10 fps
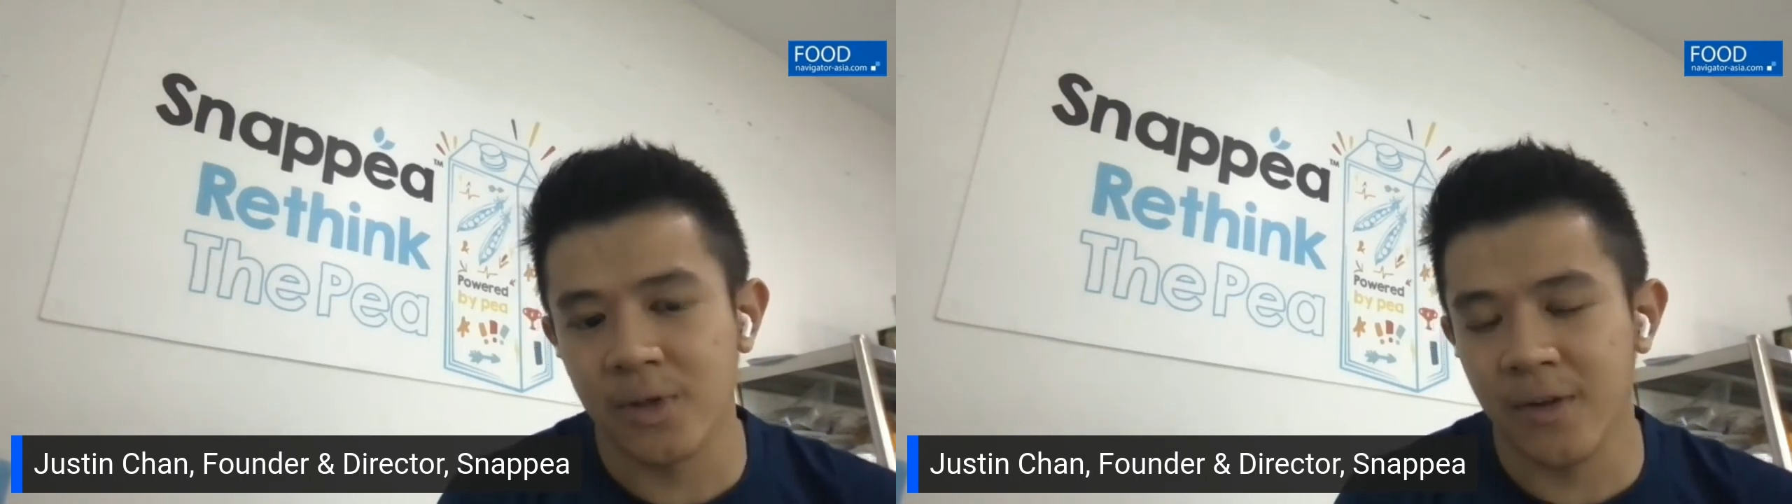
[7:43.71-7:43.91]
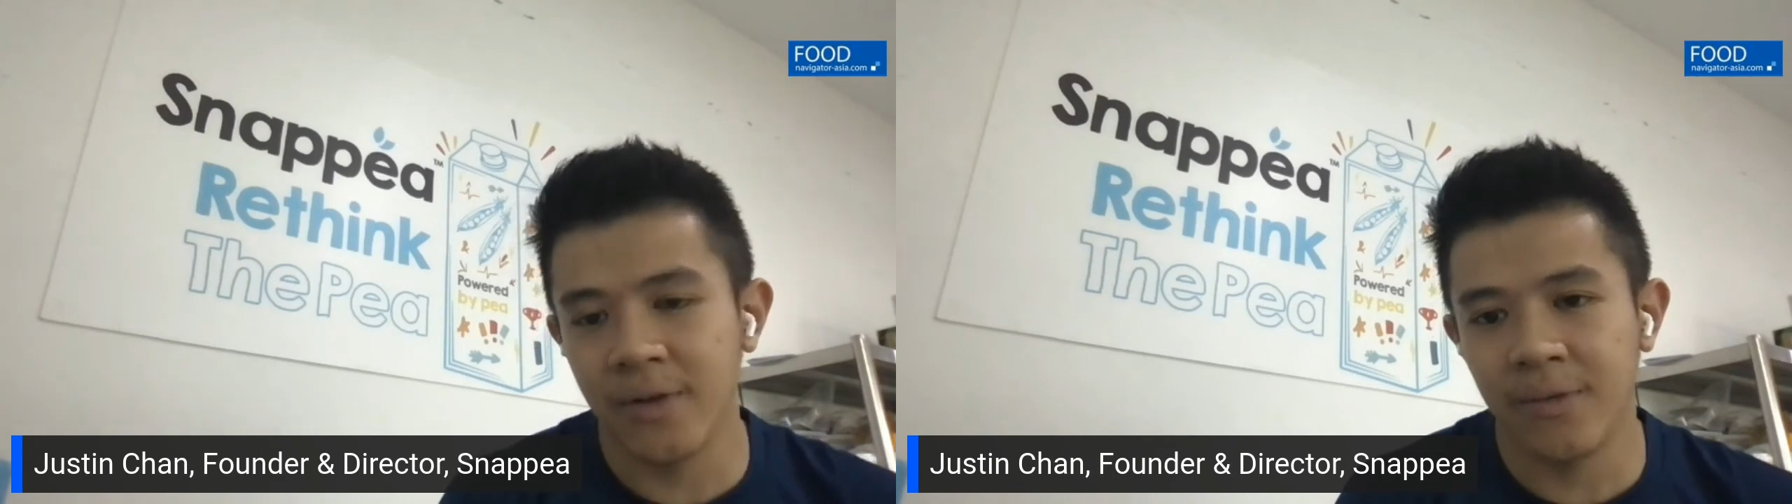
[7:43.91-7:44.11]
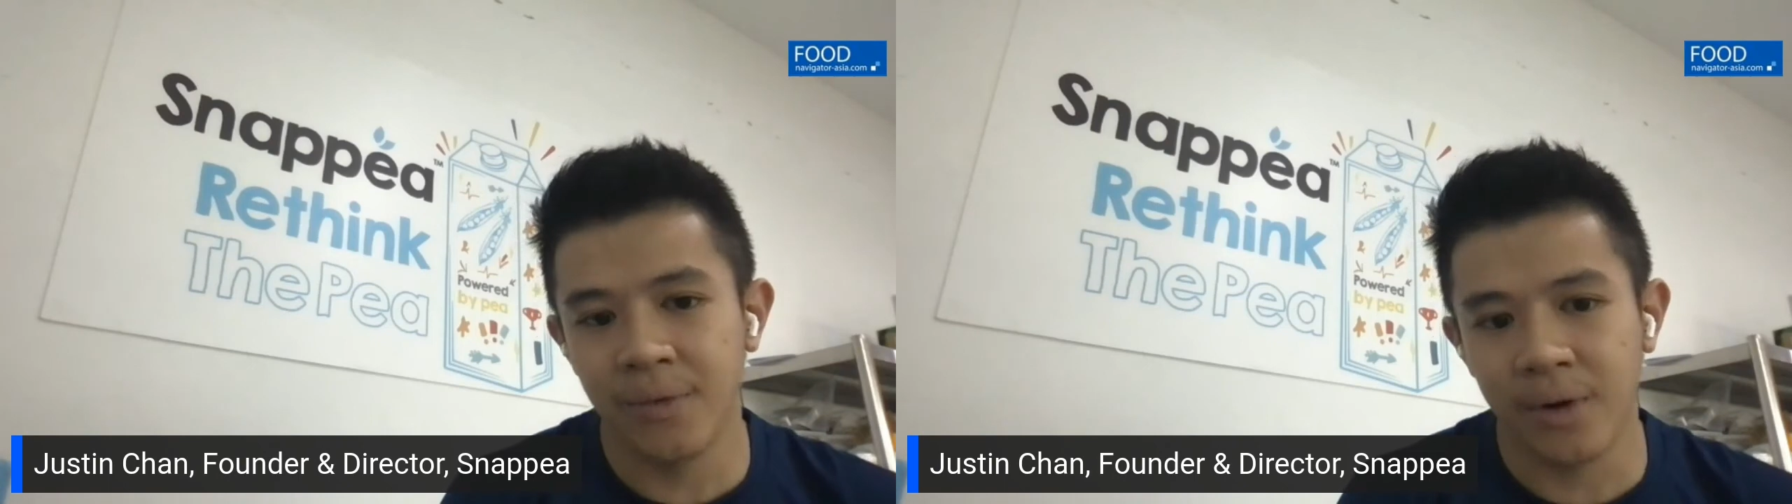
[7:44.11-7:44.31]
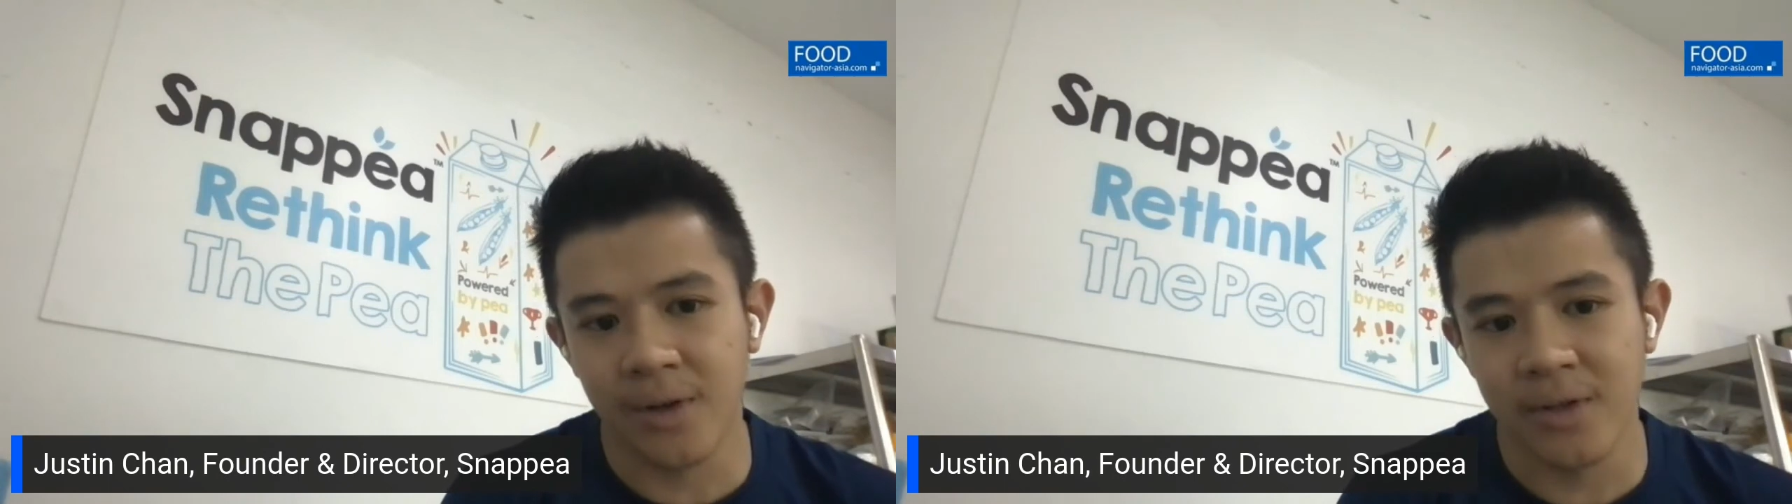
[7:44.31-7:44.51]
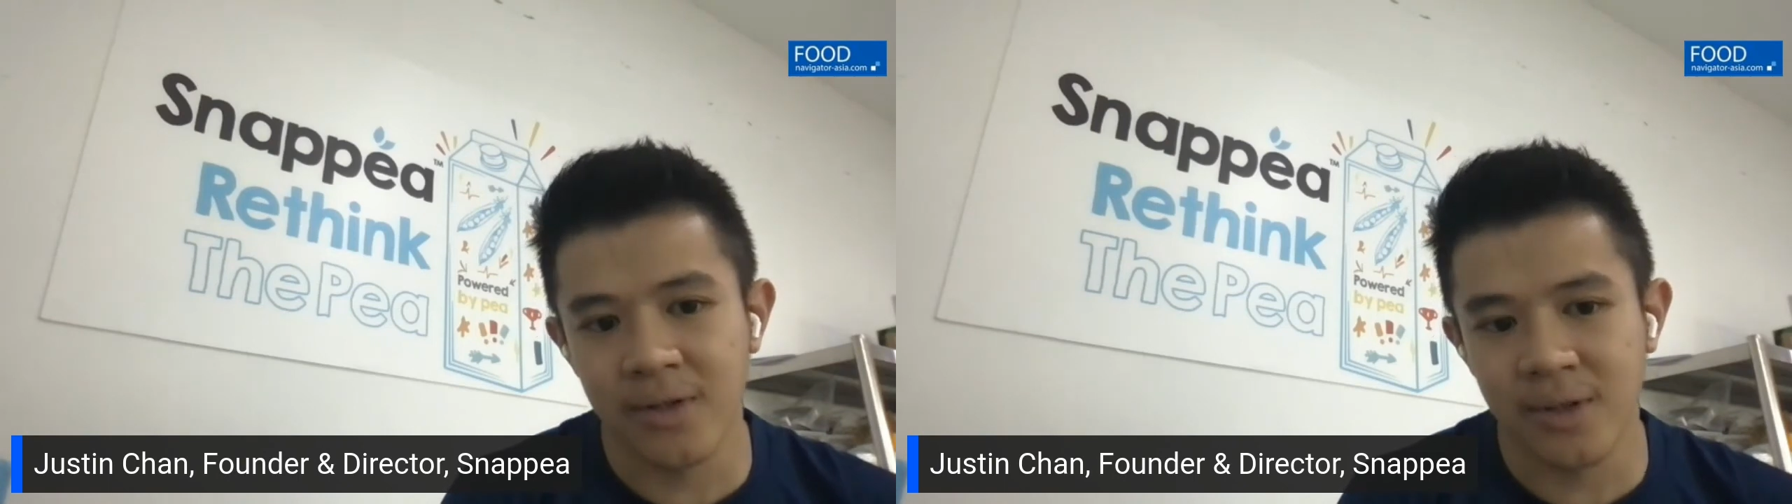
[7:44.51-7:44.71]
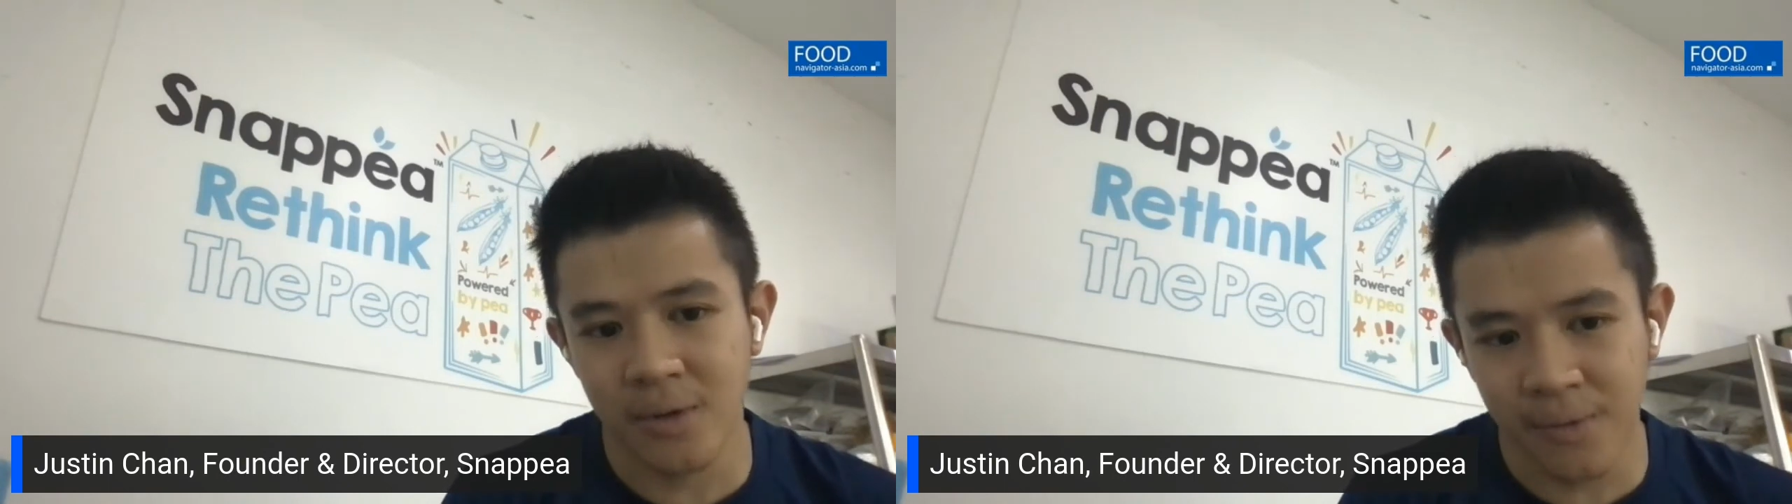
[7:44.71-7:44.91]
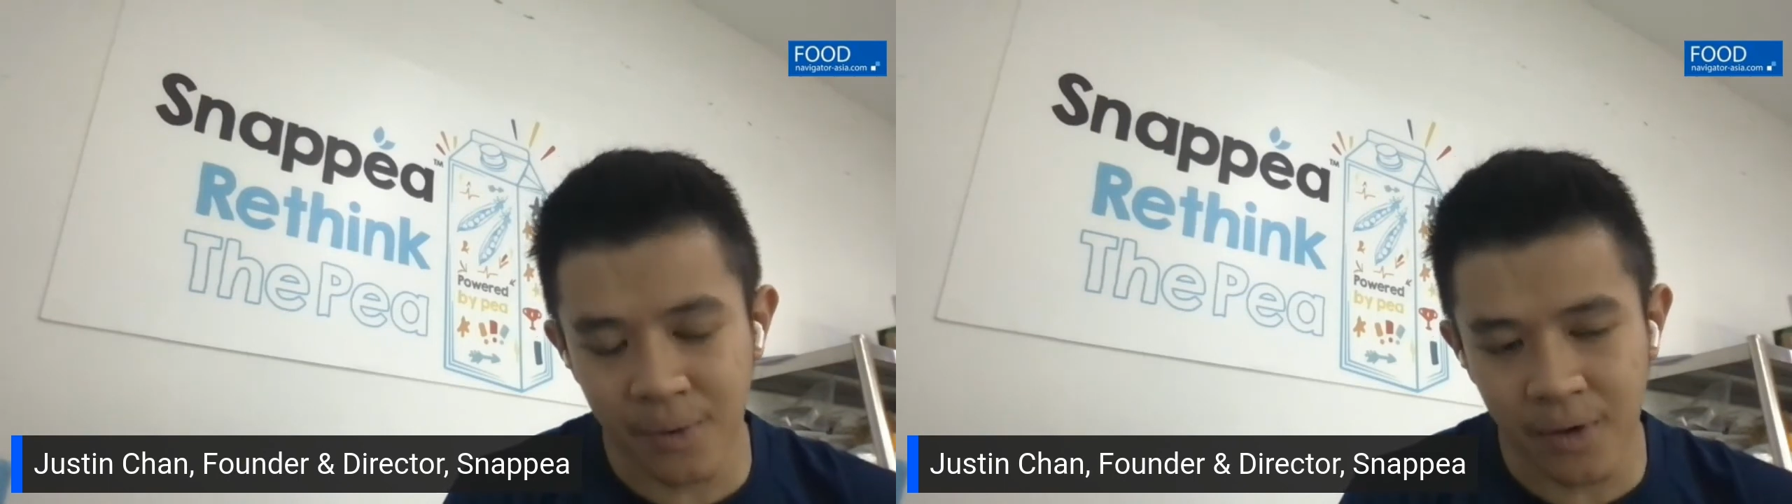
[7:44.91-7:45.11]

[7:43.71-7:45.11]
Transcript: we will definitely still